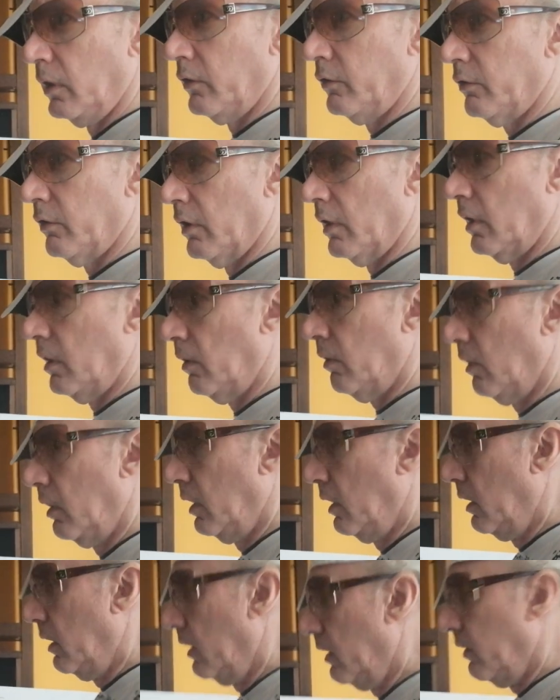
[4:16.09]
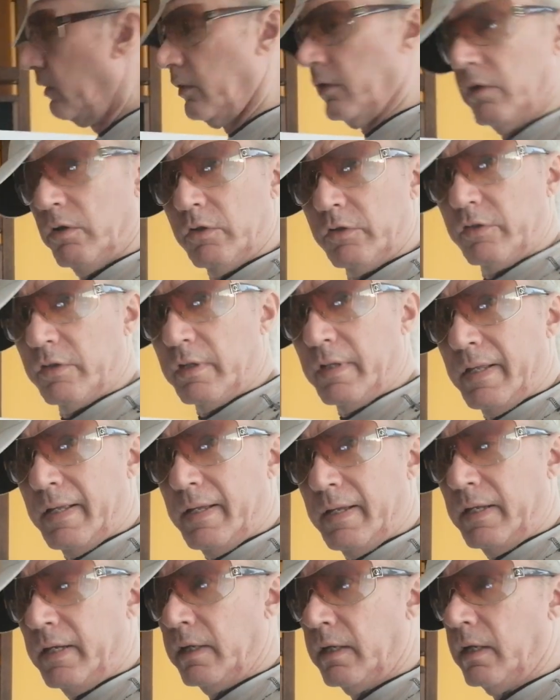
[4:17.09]
So those are
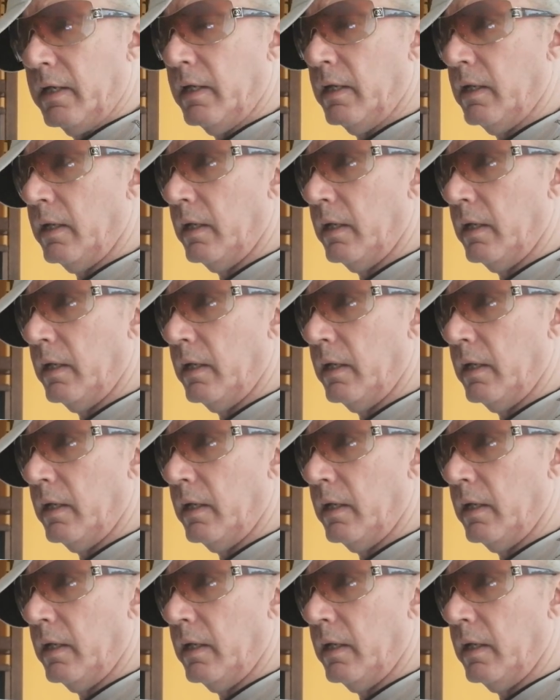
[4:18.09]
like,